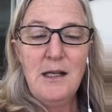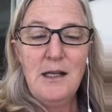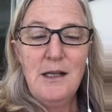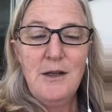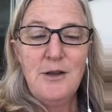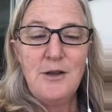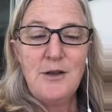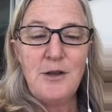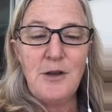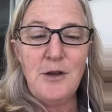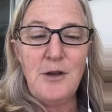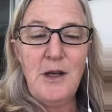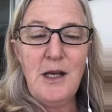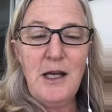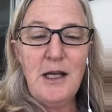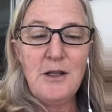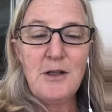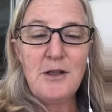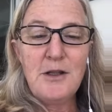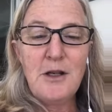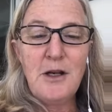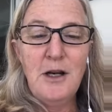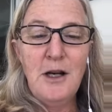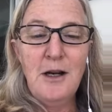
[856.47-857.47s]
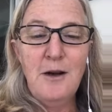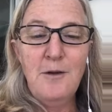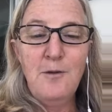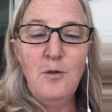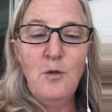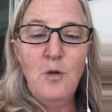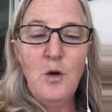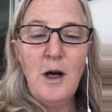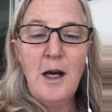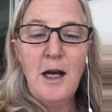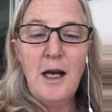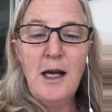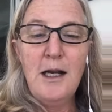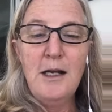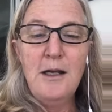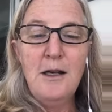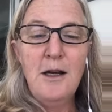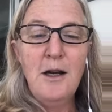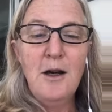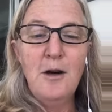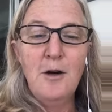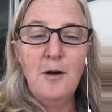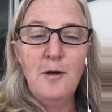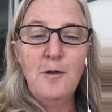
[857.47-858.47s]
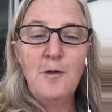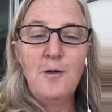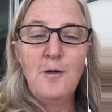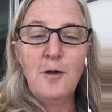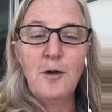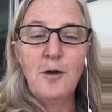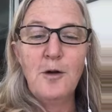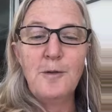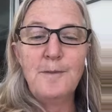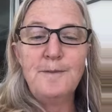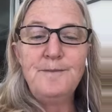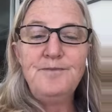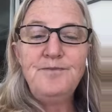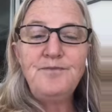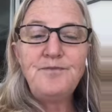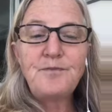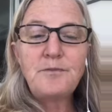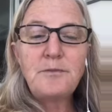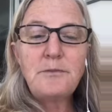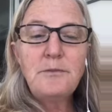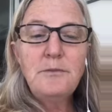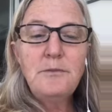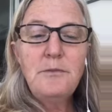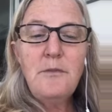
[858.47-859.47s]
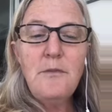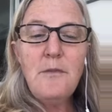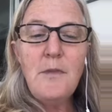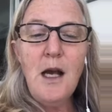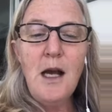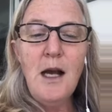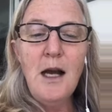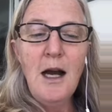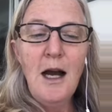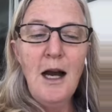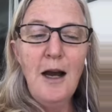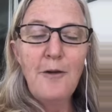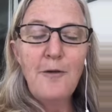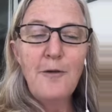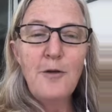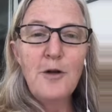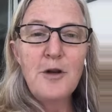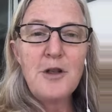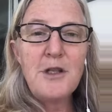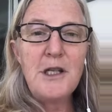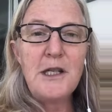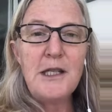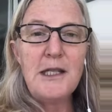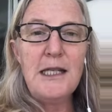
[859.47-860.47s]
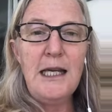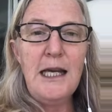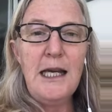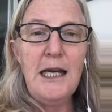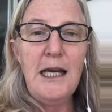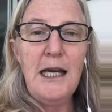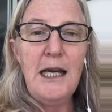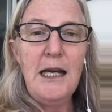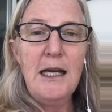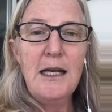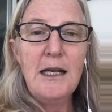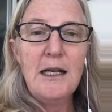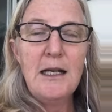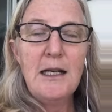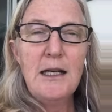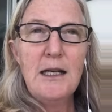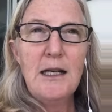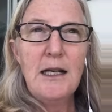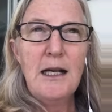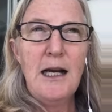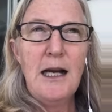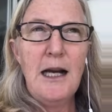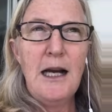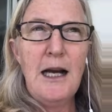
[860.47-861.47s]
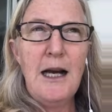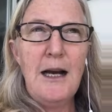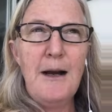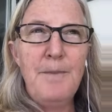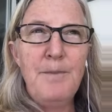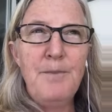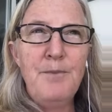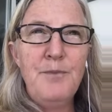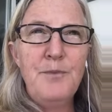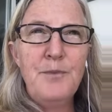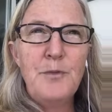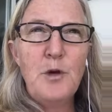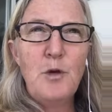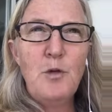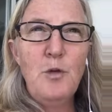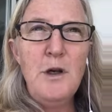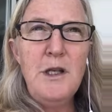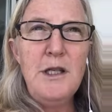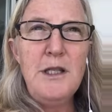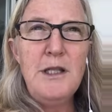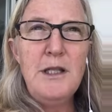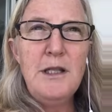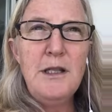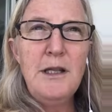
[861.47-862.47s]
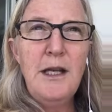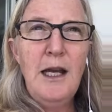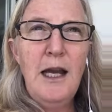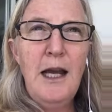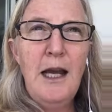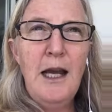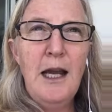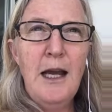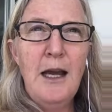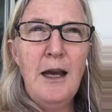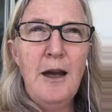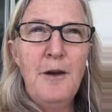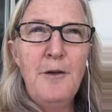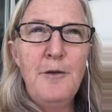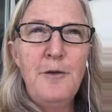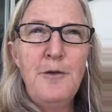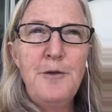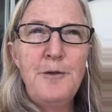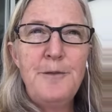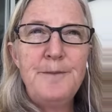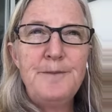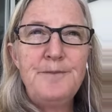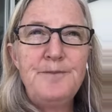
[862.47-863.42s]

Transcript: So that's kind of what I know for today. We did have,